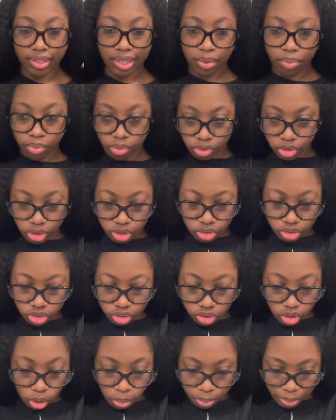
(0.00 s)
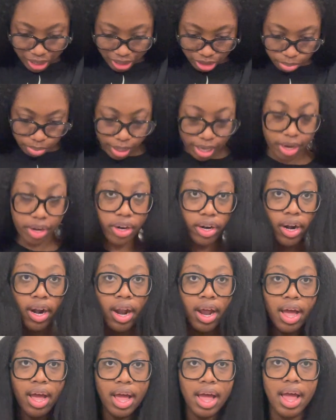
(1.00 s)
It will look so much better
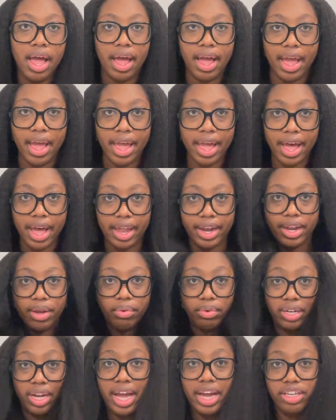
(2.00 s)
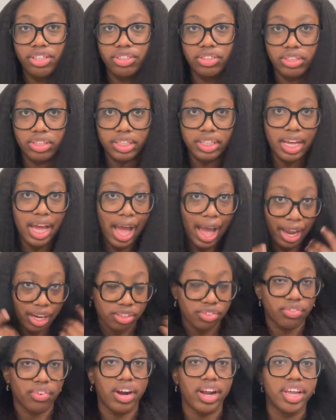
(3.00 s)
and it would actually
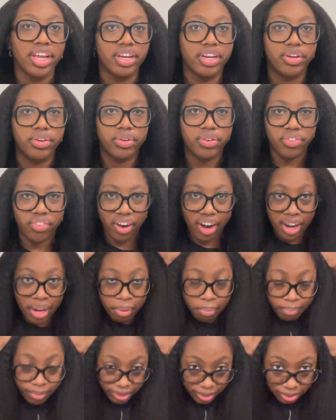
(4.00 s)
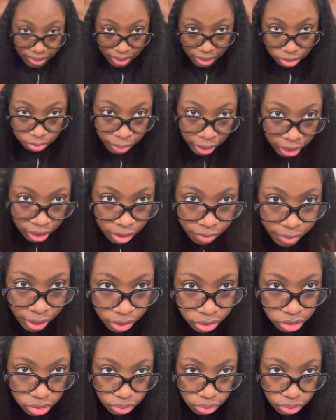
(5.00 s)
act right and do right. But since my leave out is